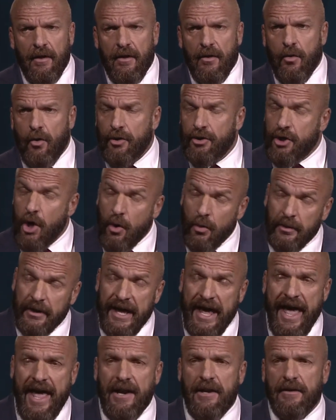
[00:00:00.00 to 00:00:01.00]
or don't
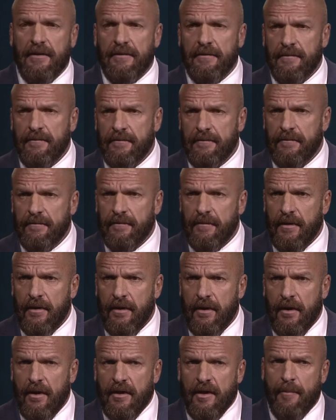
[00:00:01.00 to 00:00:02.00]
get,
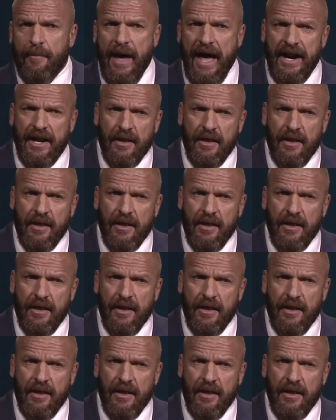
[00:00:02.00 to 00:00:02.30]
the pat